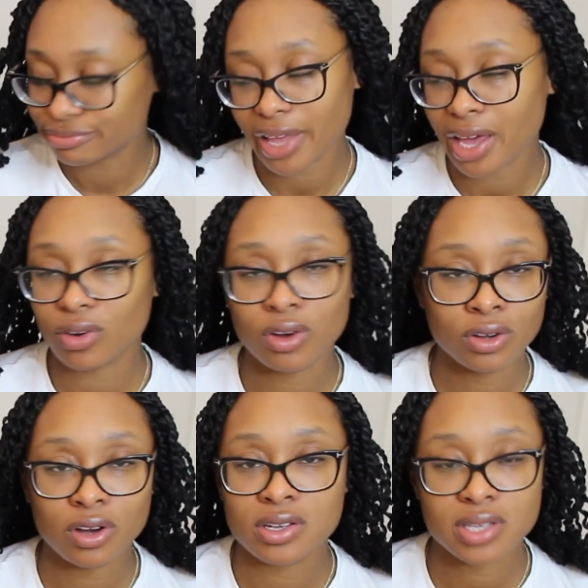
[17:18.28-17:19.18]
At all
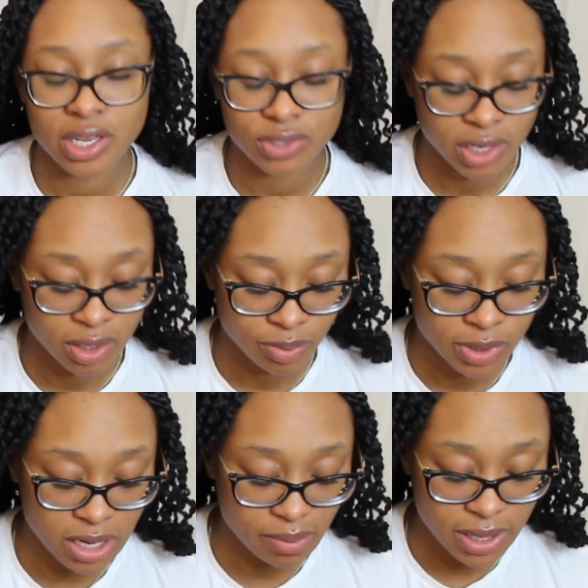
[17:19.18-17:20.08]
costs, I try to
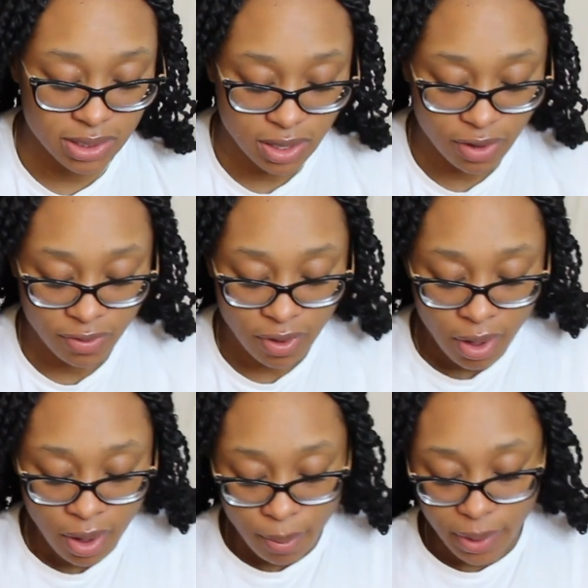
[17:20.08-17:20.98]
protect myself.
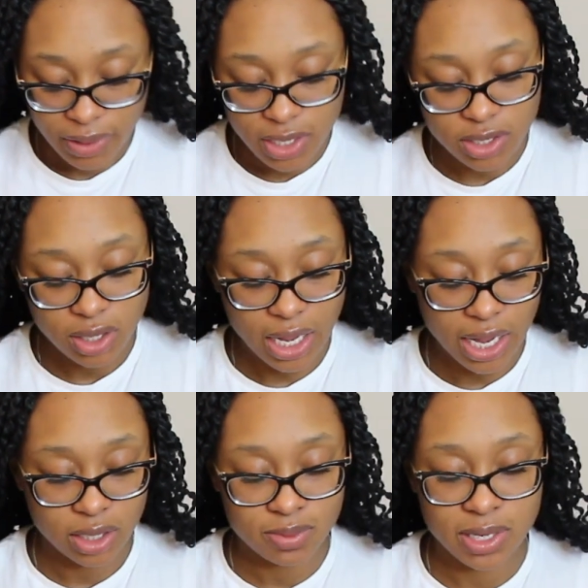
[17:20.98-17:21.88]
But these are the
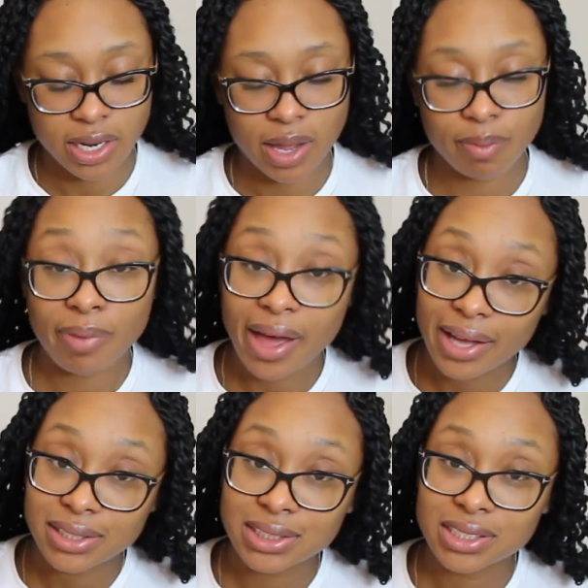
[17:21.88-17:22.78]
items that I've
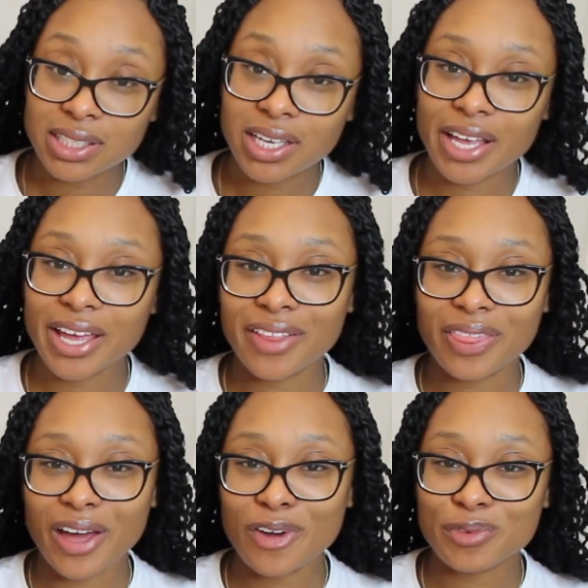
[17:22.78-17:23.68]
packed, and
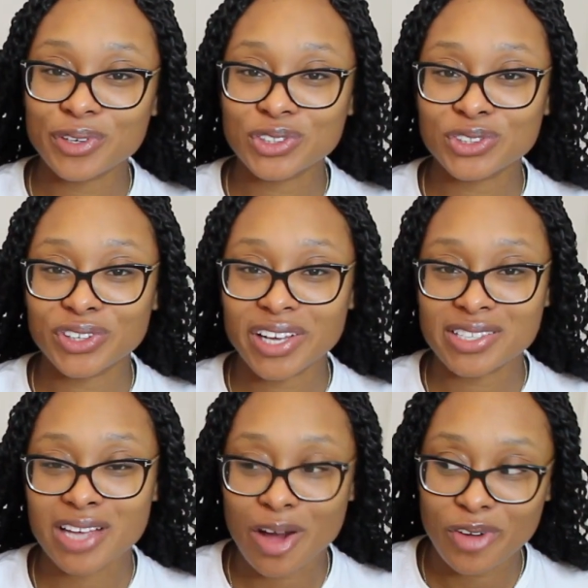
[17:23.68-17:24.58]
now I'm going to show you
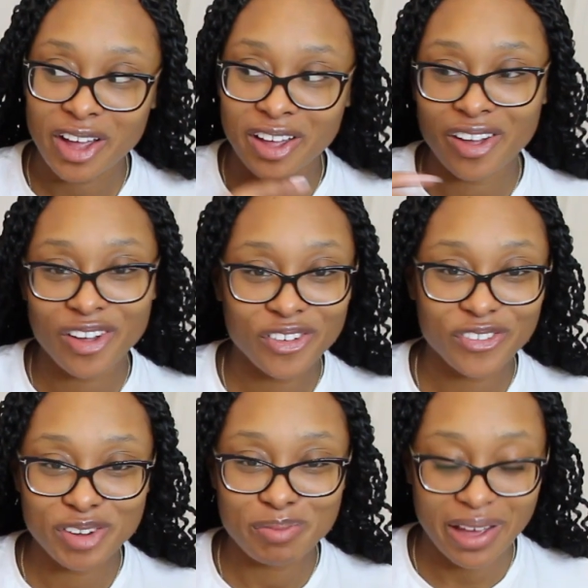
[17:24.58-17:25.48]
guys how I
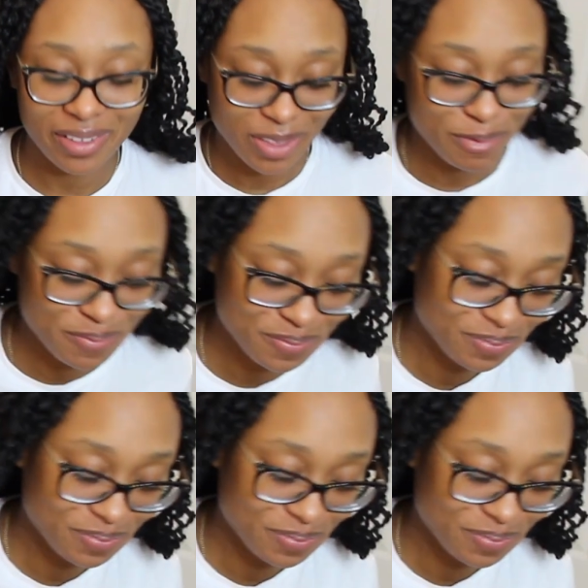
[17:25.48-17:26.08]
repack them.